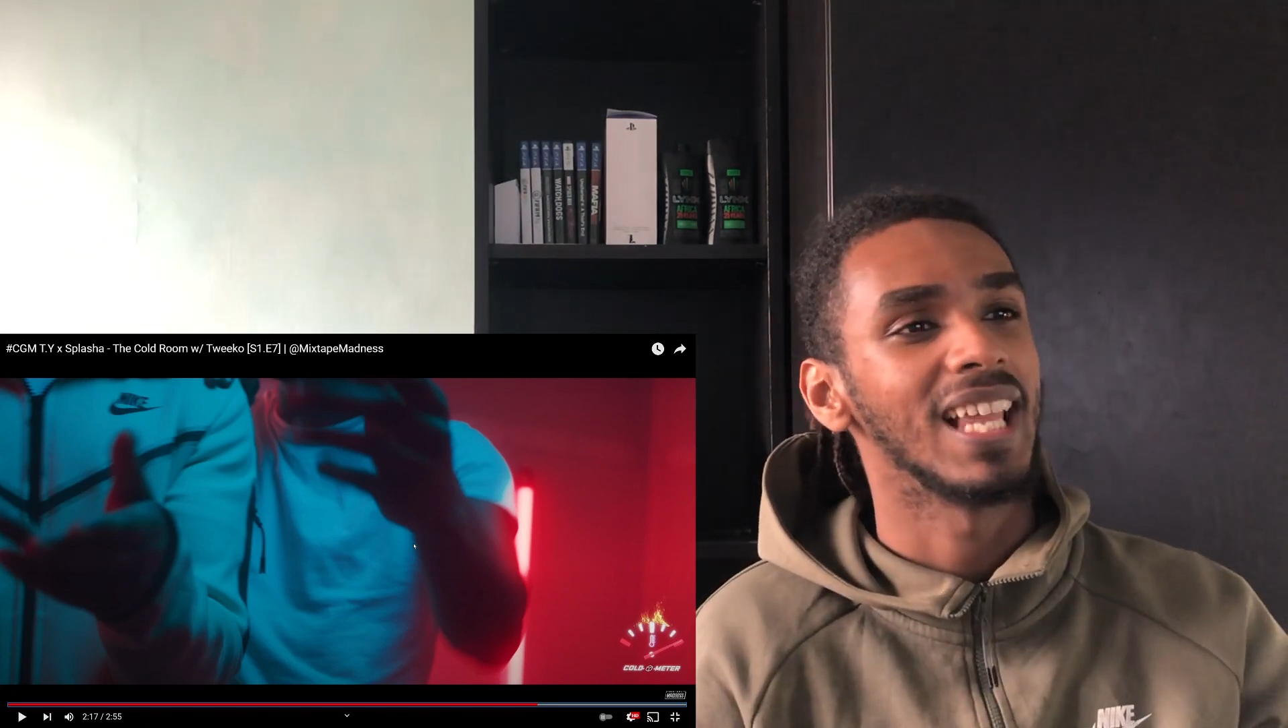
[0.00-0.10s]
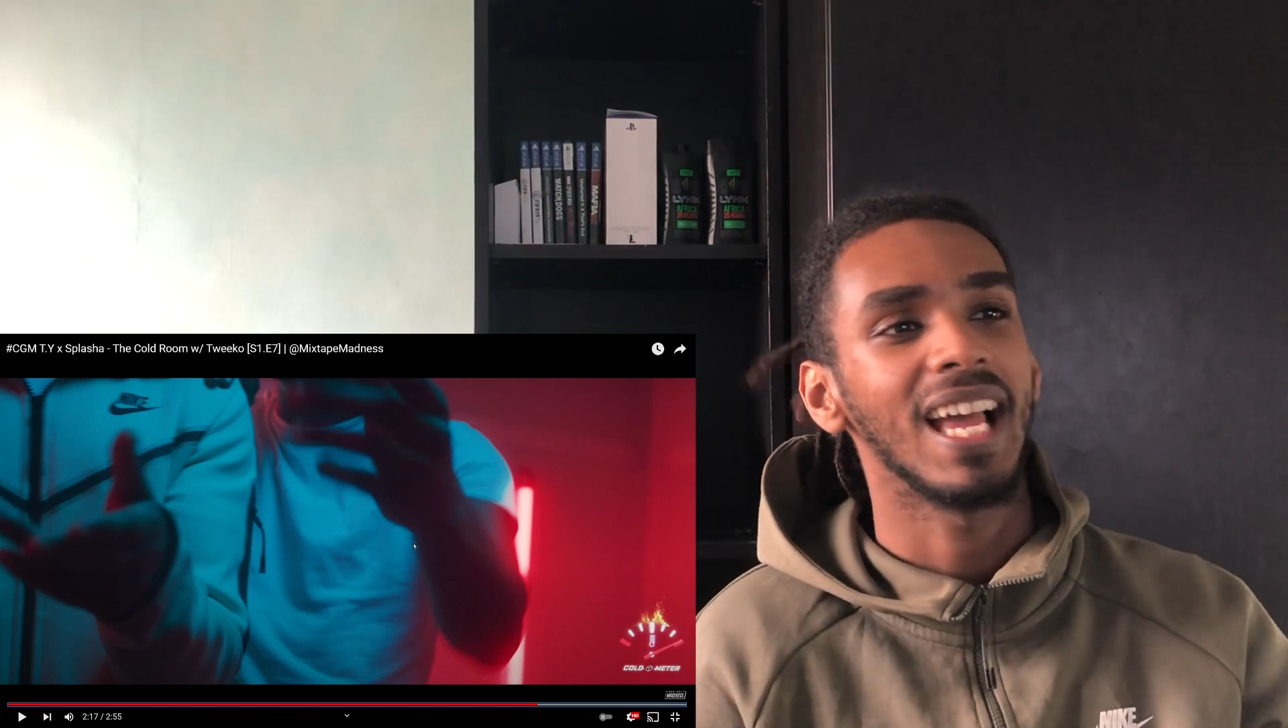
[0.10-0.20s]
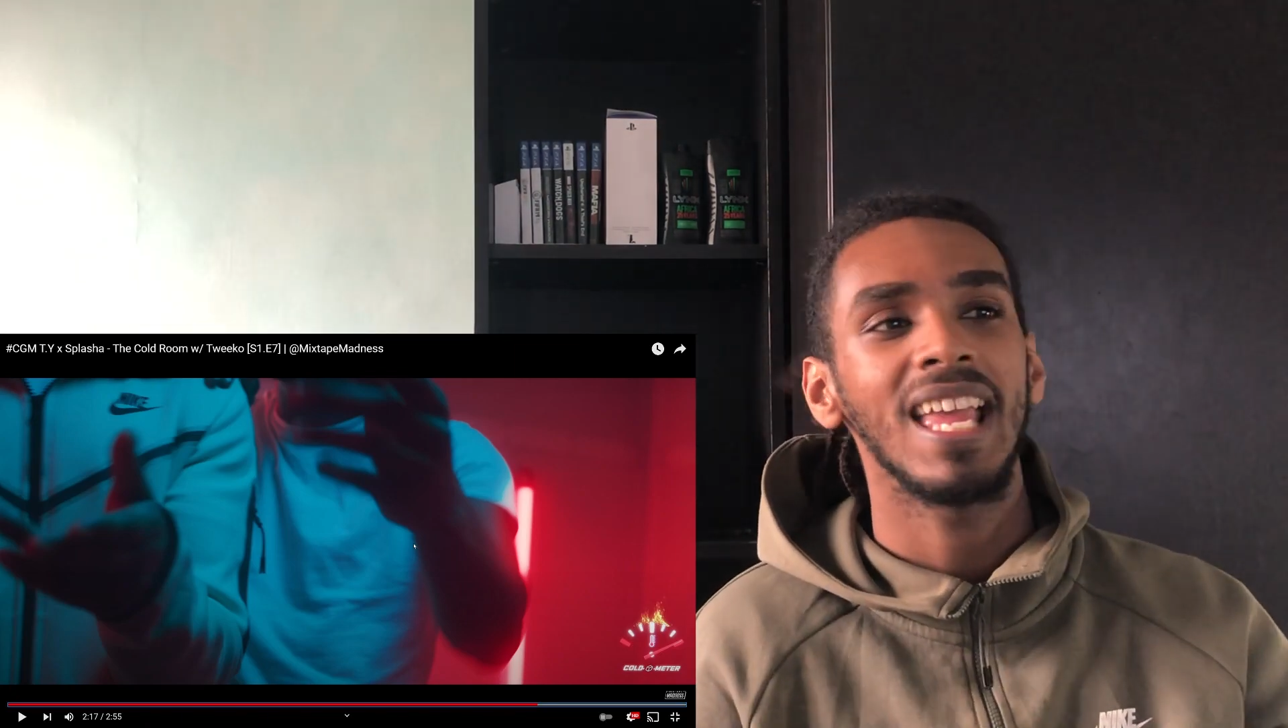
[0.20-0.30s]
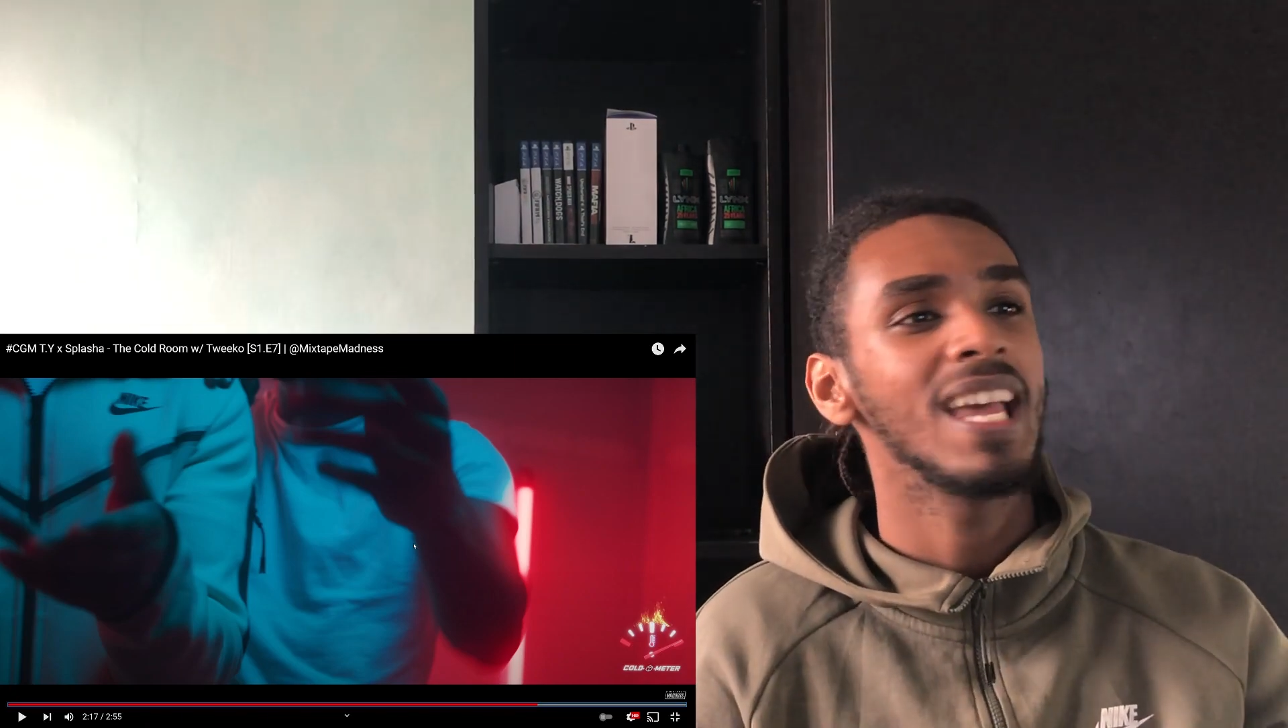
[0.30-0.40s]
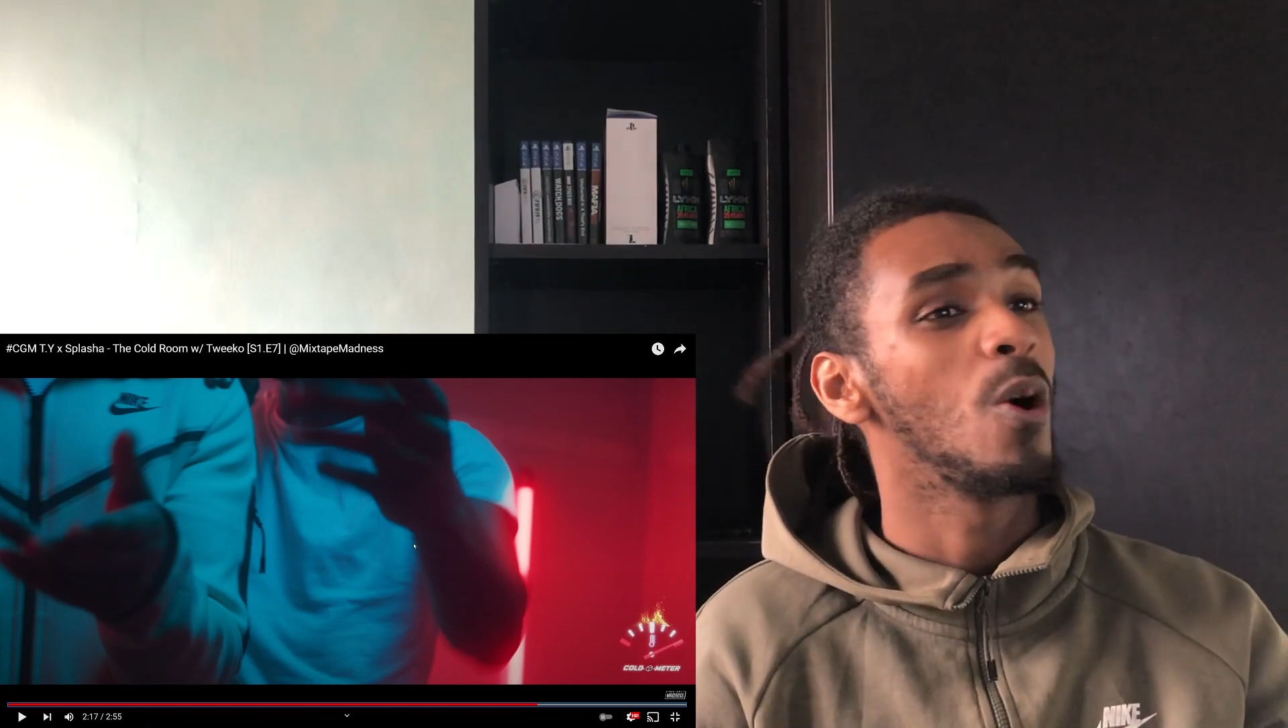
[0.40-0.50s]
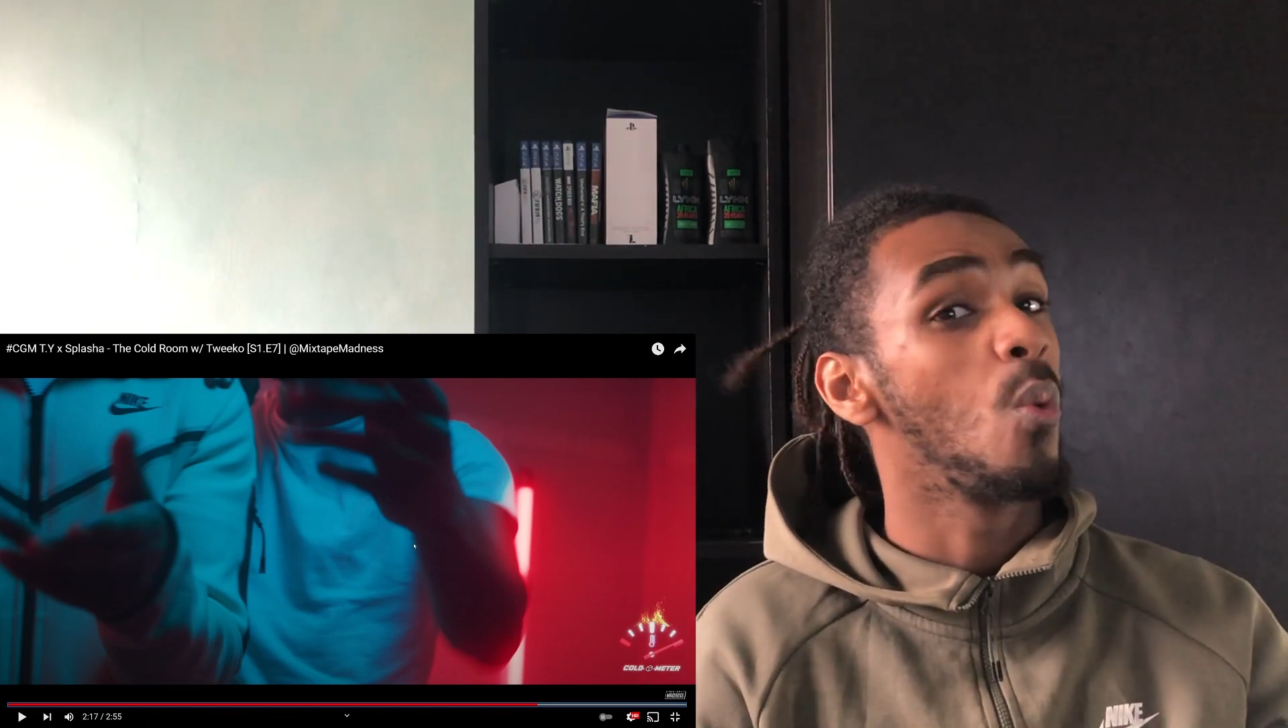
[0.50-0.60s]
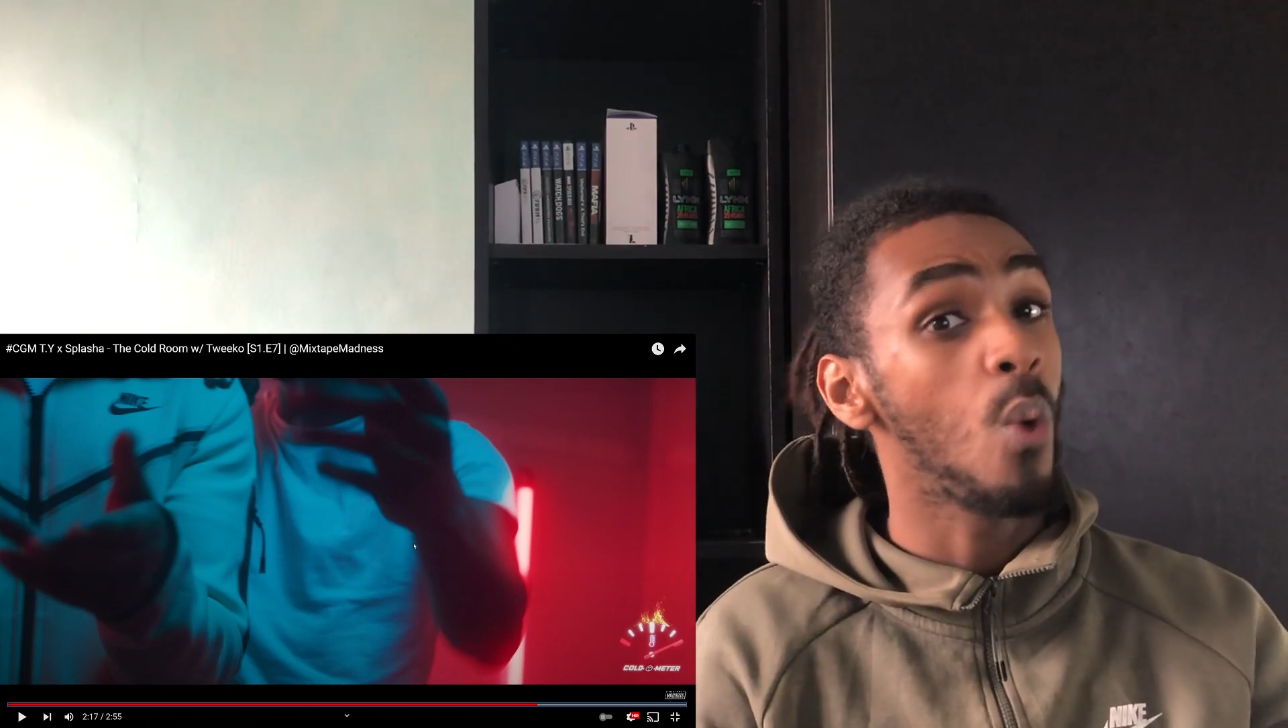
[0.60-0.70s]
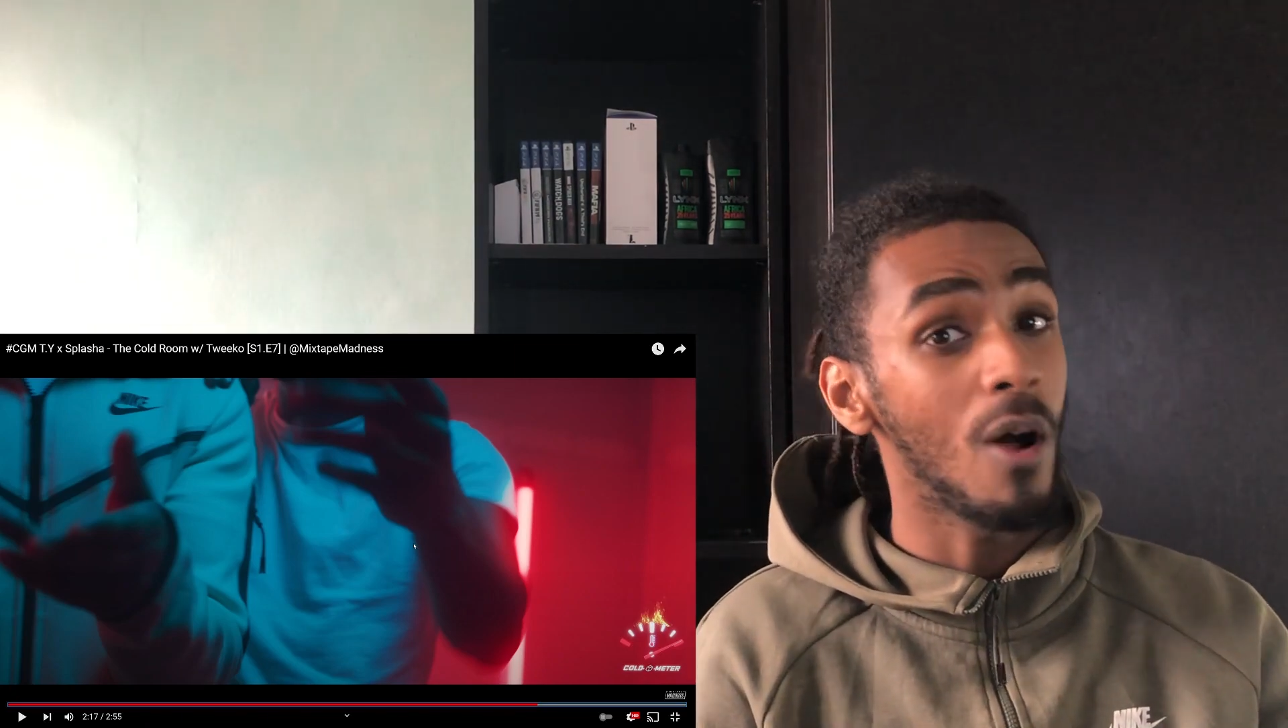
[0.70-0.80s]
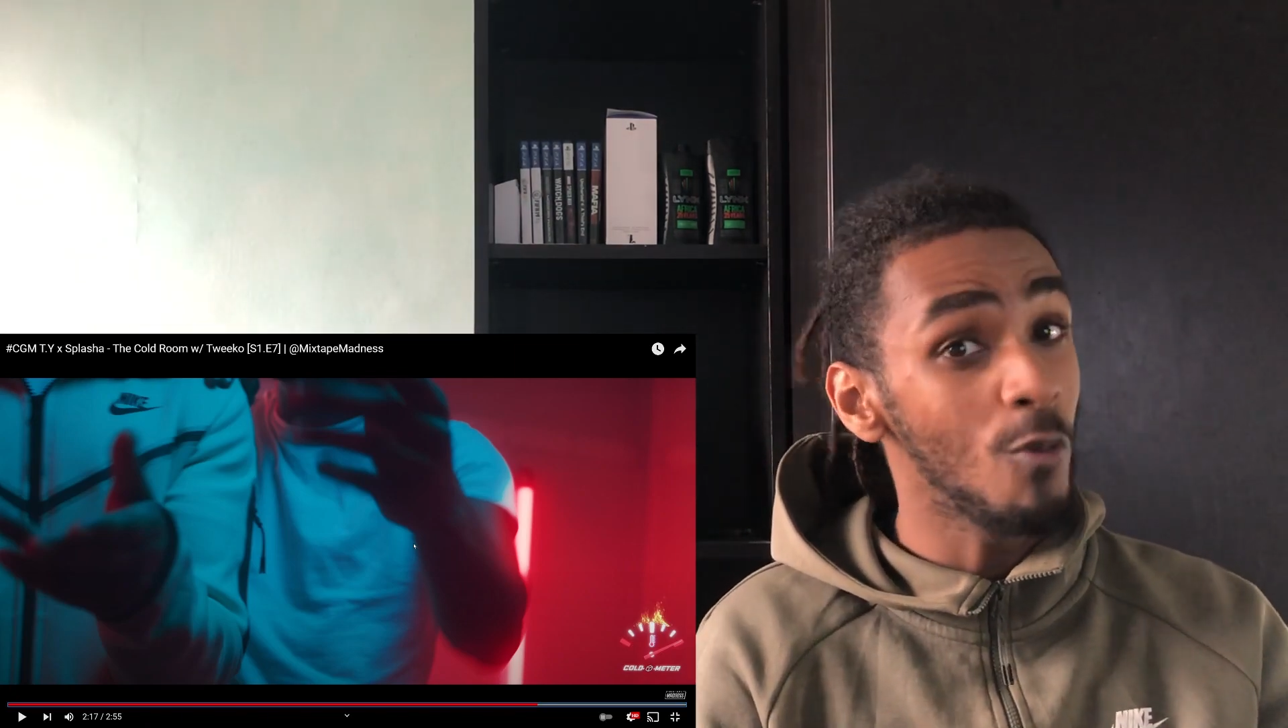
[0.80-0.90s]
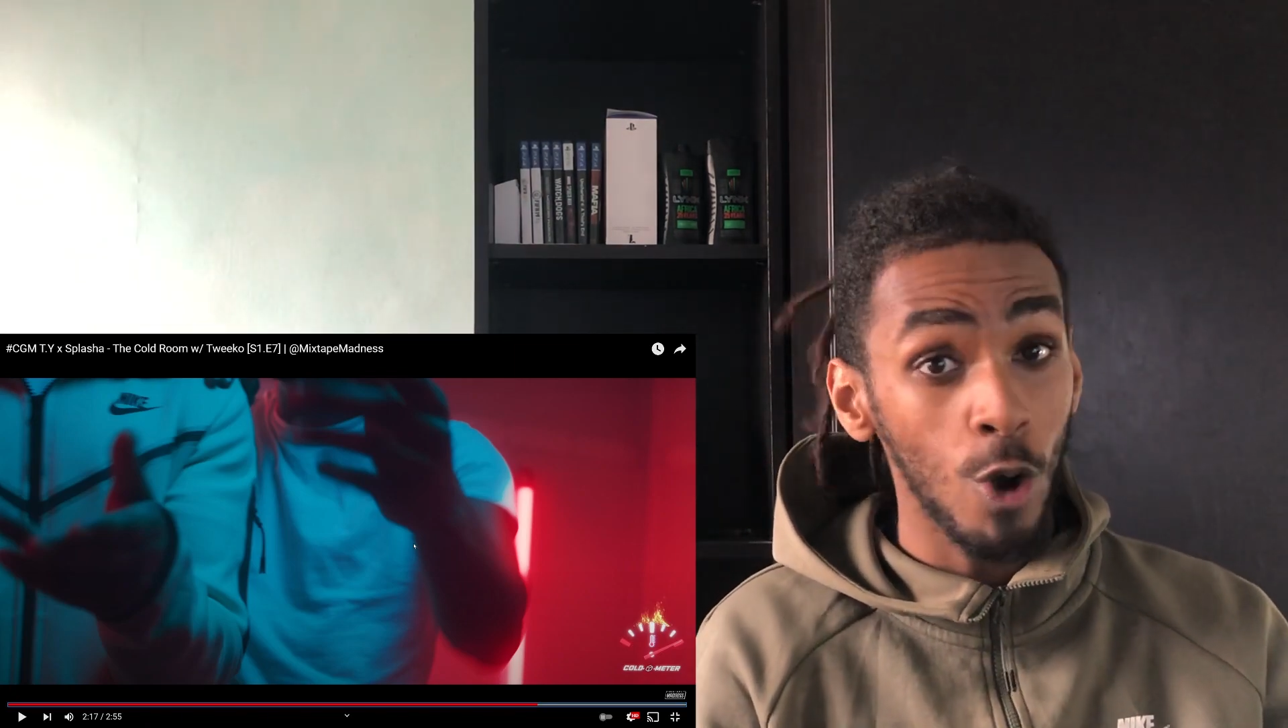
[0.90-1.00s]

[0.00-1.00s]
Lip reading: Like, one